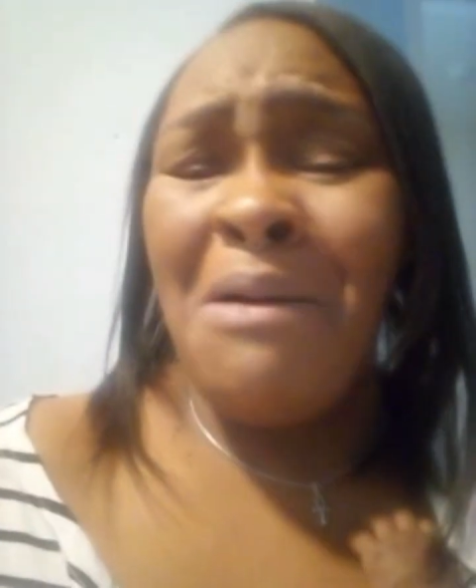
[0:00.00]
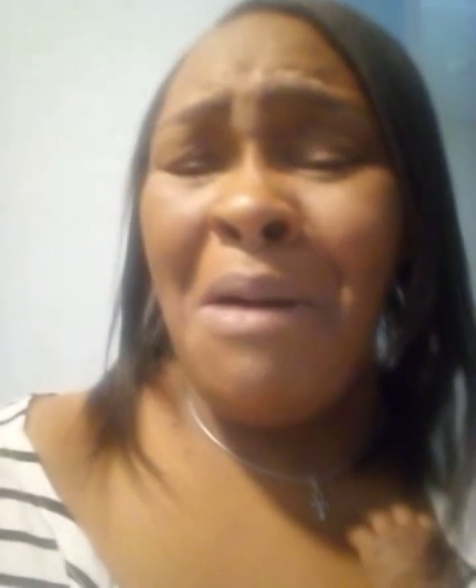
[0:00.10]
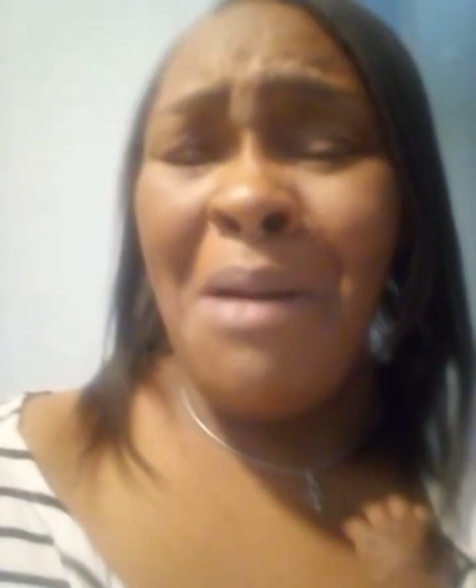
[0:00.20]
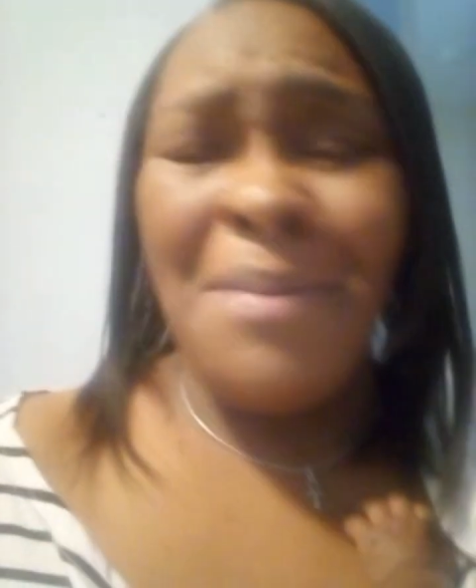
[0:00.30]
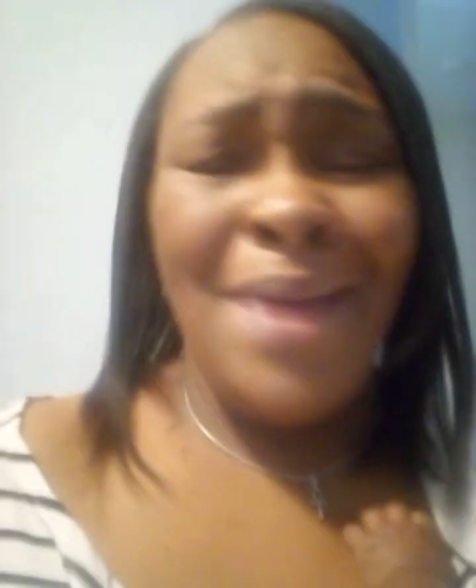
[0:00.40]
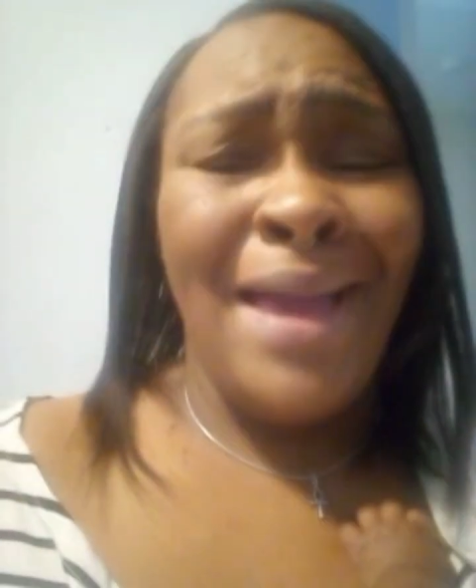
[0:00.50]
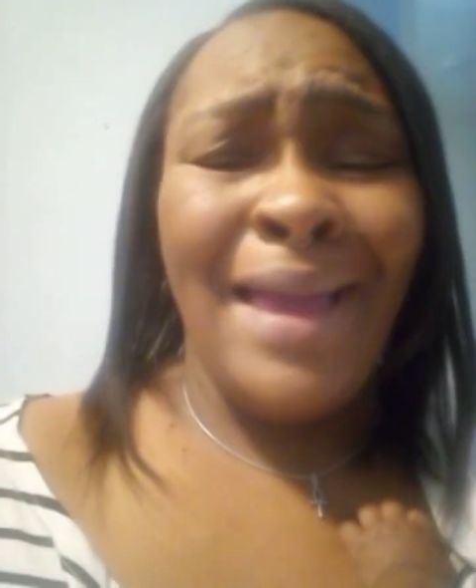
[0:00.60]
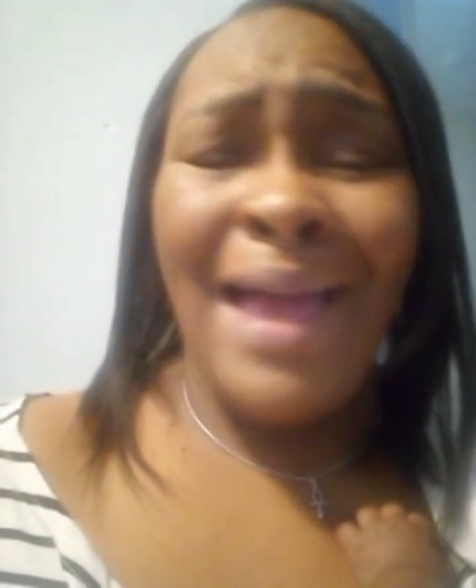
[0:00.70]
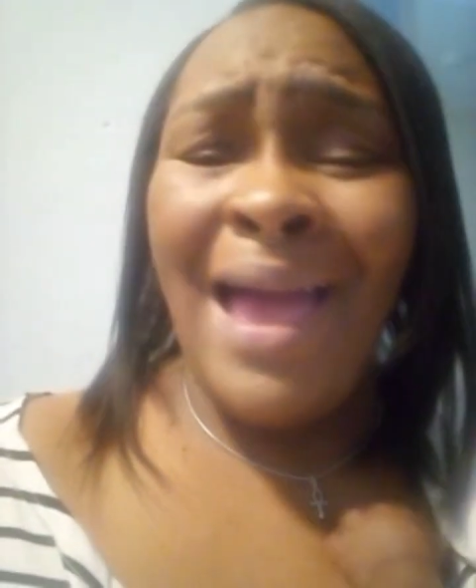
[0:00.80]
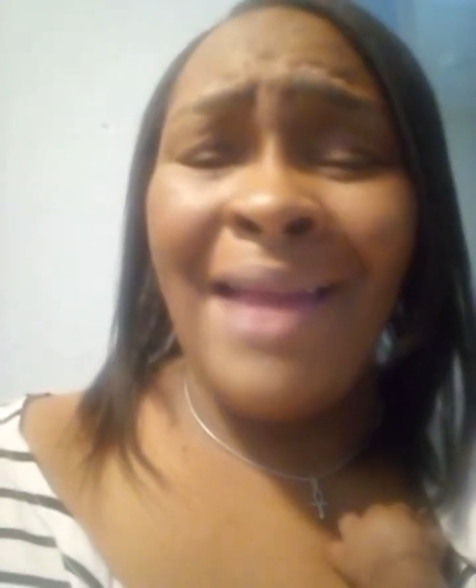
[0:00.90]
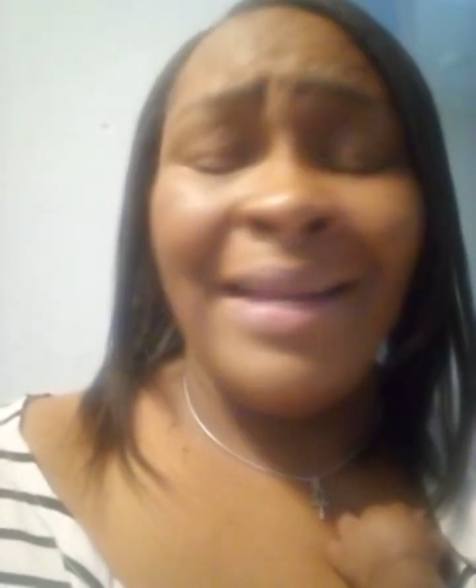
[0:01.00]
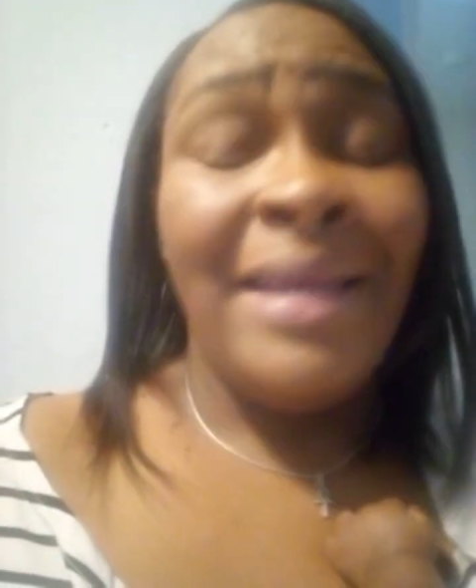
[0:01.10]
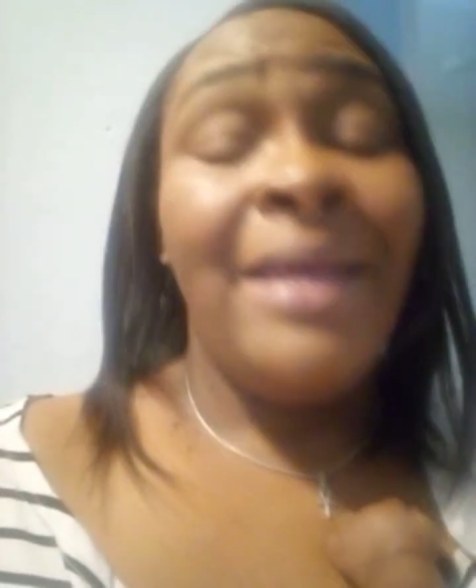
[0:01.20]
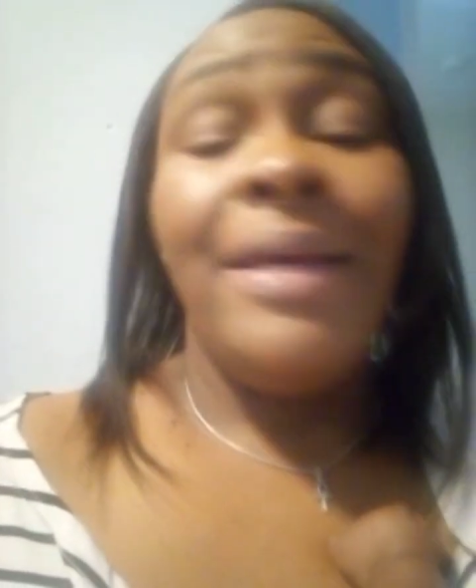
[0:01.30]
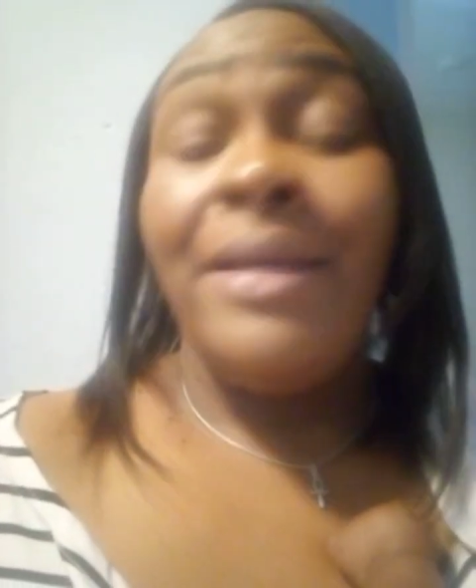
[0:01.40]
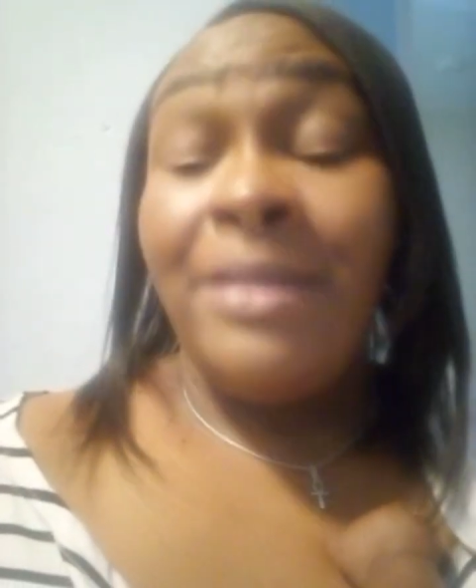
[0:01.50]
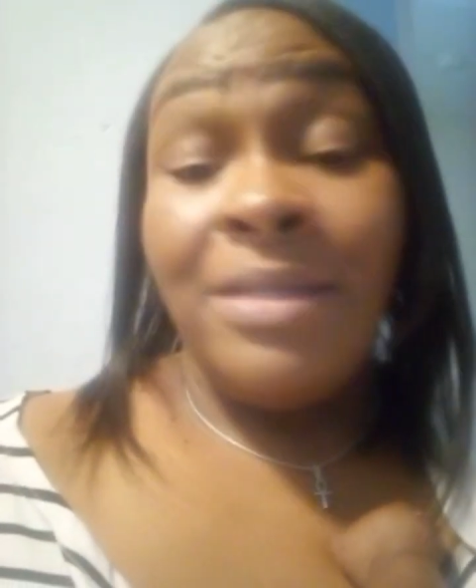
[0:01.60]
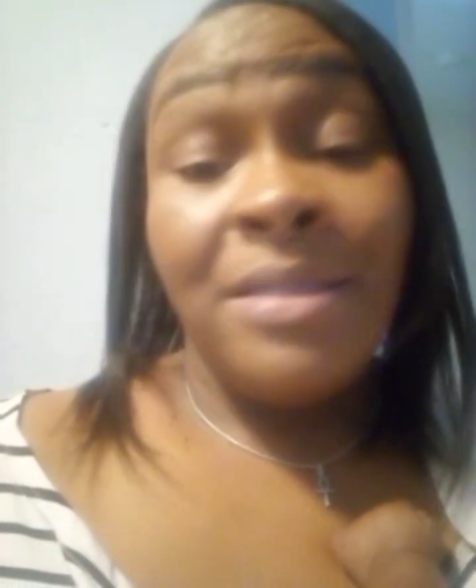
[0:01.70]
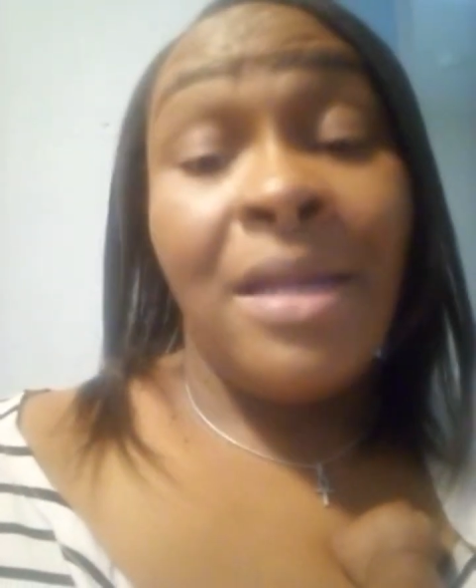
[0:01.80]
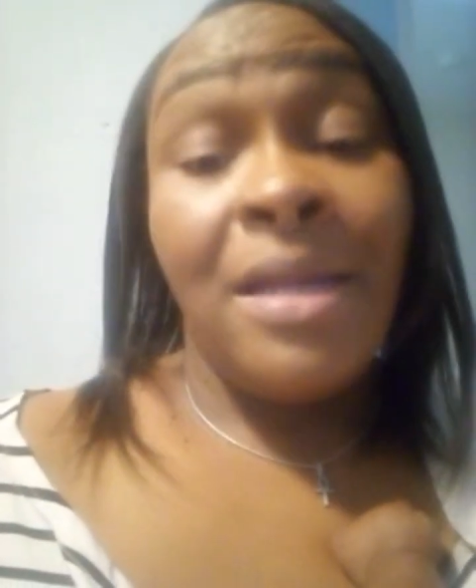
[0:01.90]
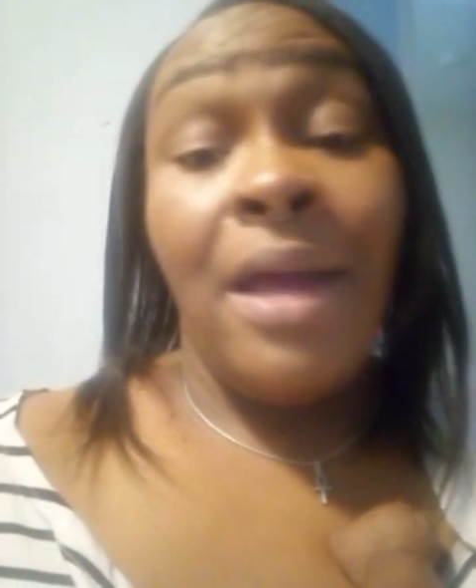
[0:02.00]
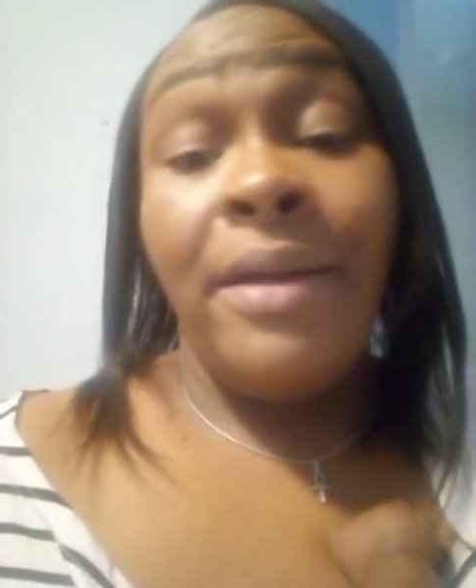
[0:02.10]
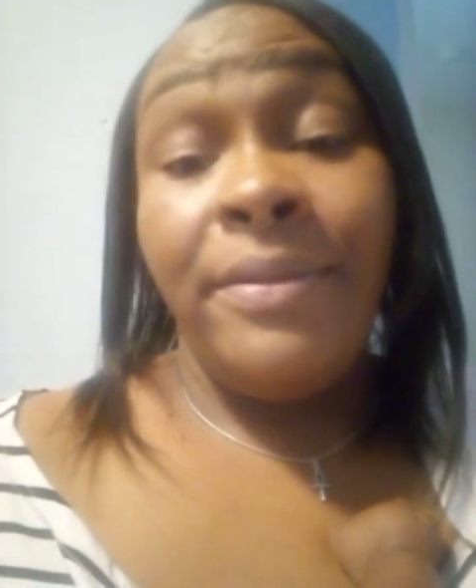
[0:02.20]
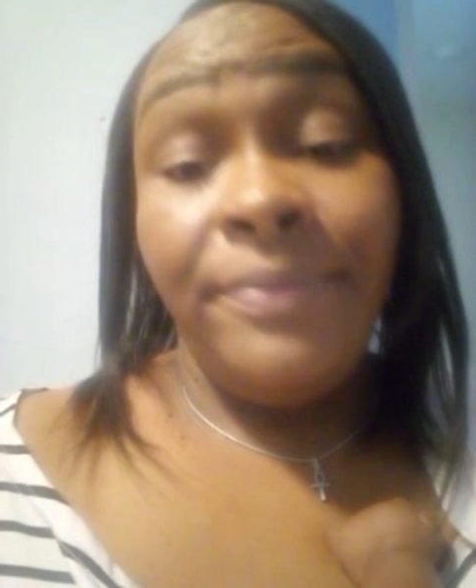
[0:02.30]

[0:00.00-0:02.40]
Oh my God. It's like,